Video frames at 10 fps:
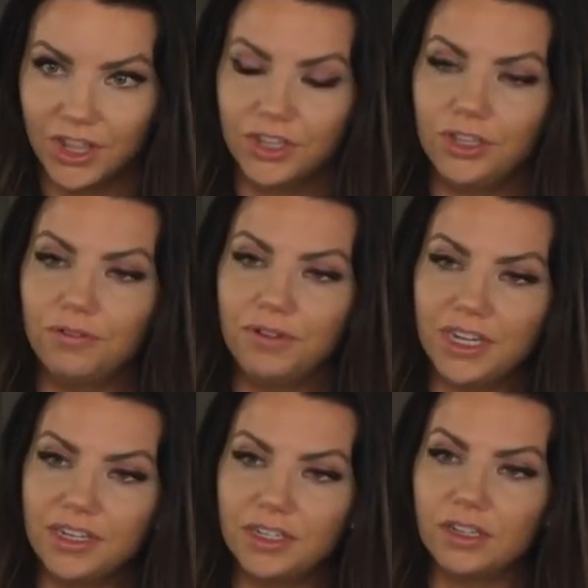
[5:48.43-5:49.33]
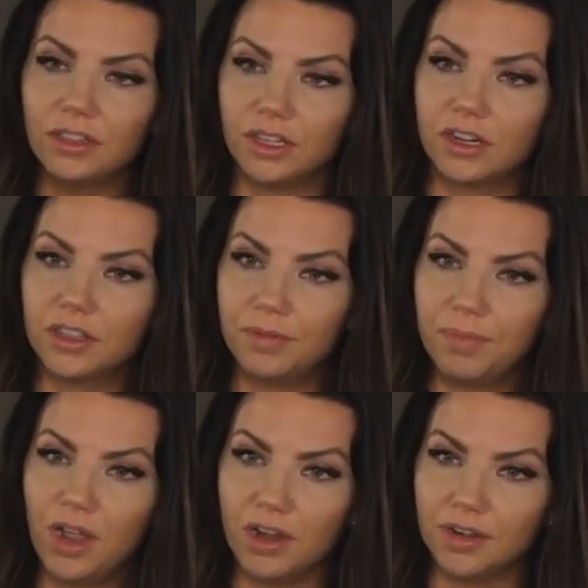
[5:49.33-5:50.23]
You need to look the
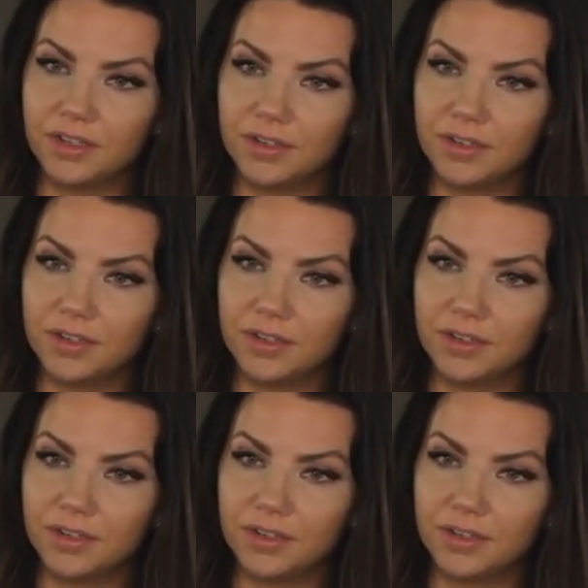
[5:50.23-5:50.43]
part.